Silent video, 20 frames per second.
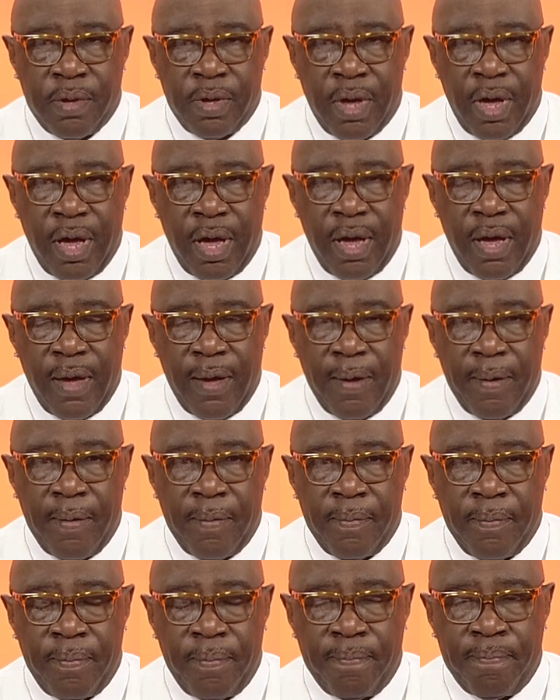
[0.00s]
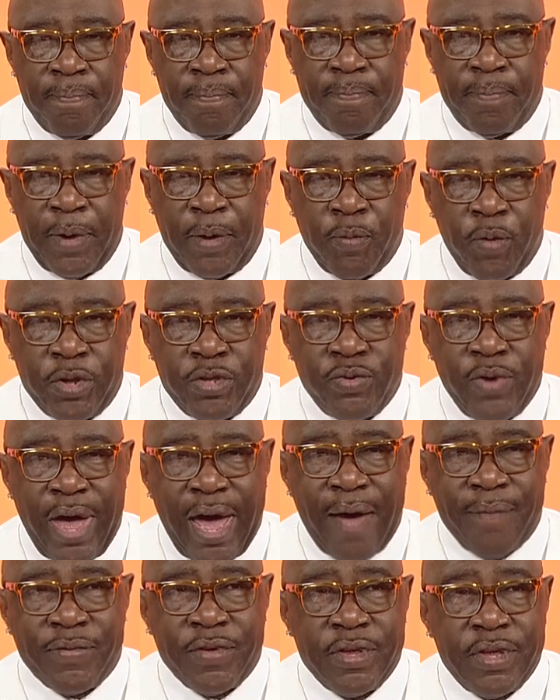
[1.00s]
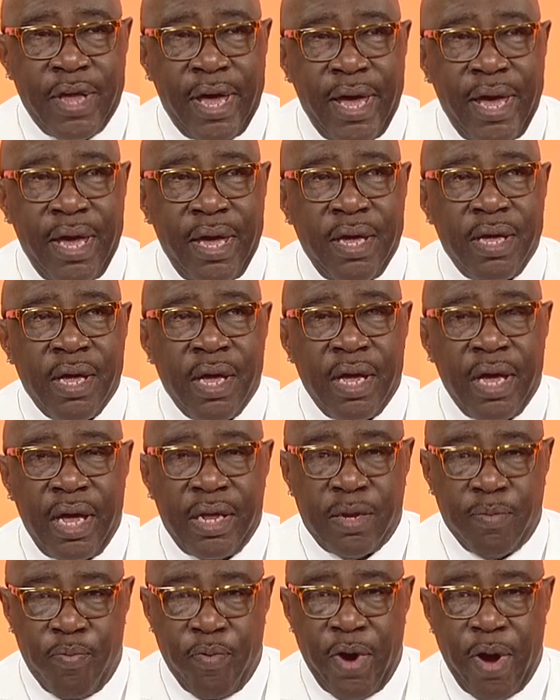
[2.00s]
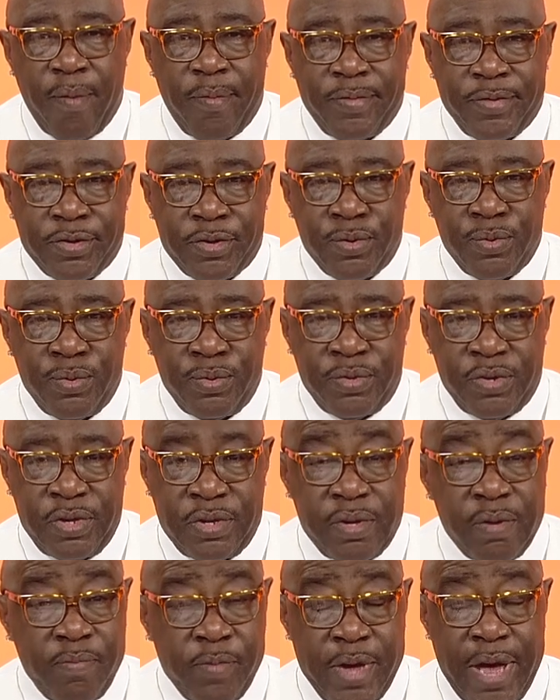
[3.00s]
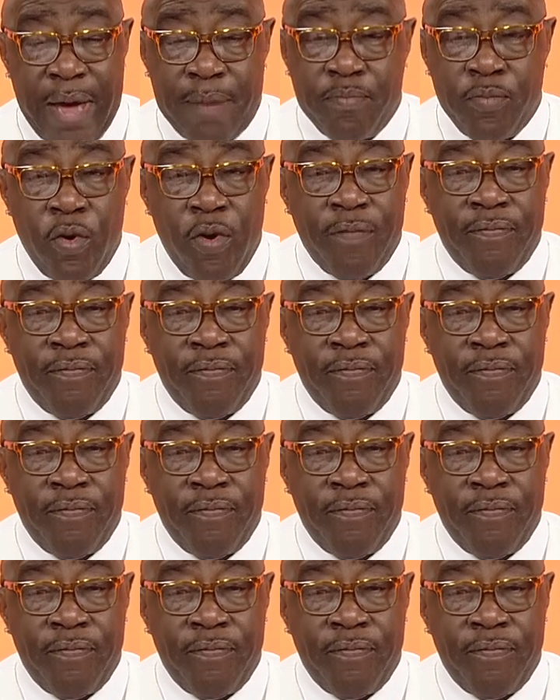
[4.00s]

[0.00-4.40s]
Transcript: Uh, but what you have today in the primary school system got more